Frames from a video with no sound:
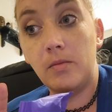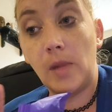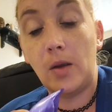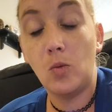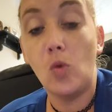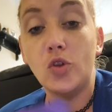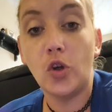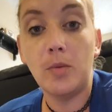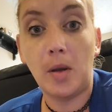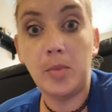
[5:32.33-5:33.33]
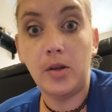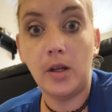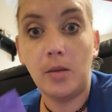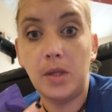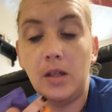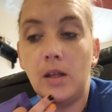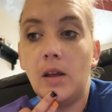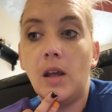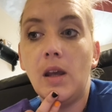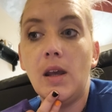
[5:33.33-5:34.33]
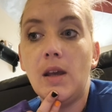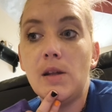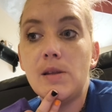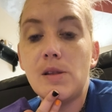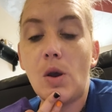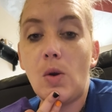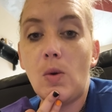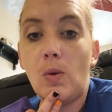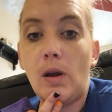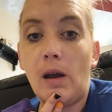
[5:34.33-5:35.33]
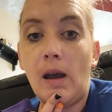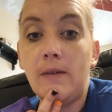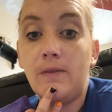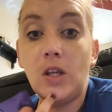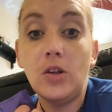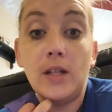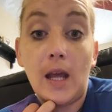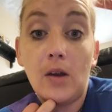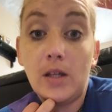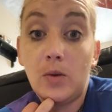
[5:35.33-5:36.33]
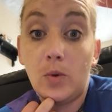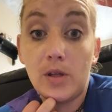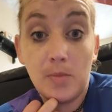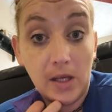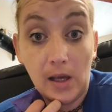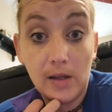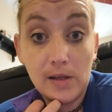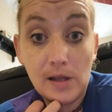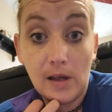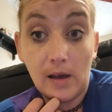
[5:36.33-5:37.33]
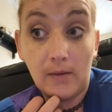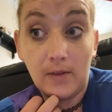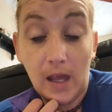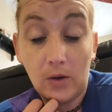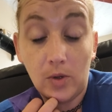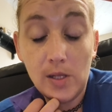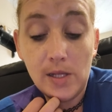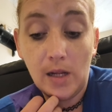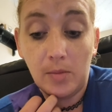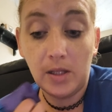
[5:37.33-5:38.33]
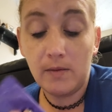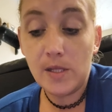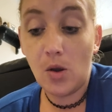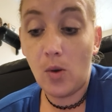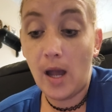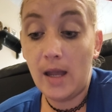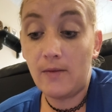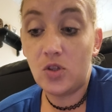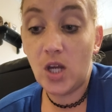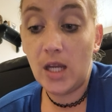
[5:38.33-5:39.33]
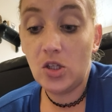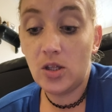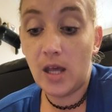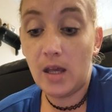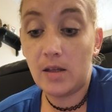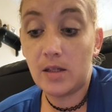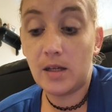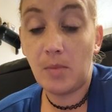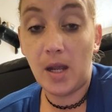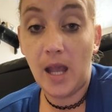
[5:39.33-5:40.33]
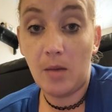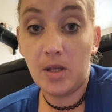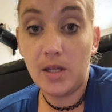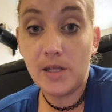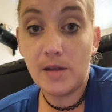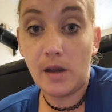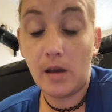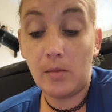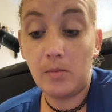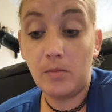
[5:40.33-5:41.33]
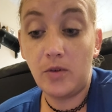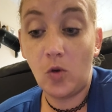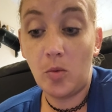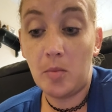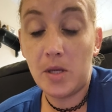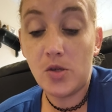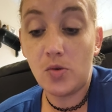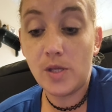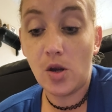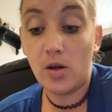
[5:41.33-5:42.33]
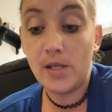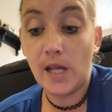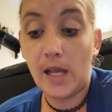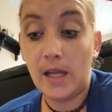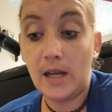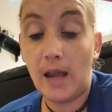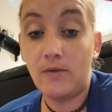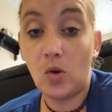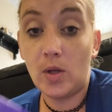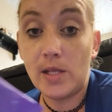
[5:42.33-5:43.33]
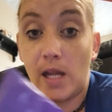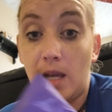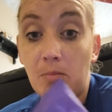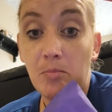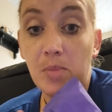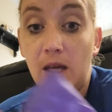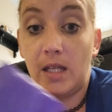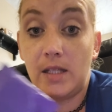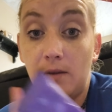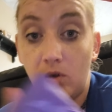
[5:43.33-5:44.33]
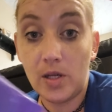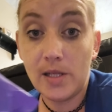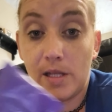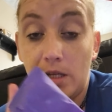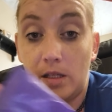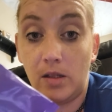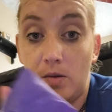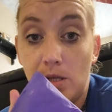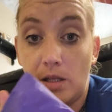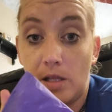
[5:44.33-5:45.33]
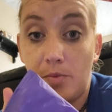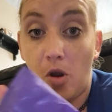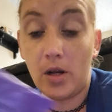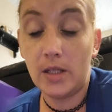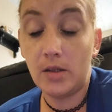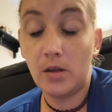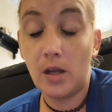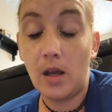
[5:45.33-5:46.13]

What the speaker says: Like, well, during my period, I mean. So I figured it out. It was because of that reason, I believe. So I have changed that in my habits before my menstrual starts, and I've noticed a big difference in using this product.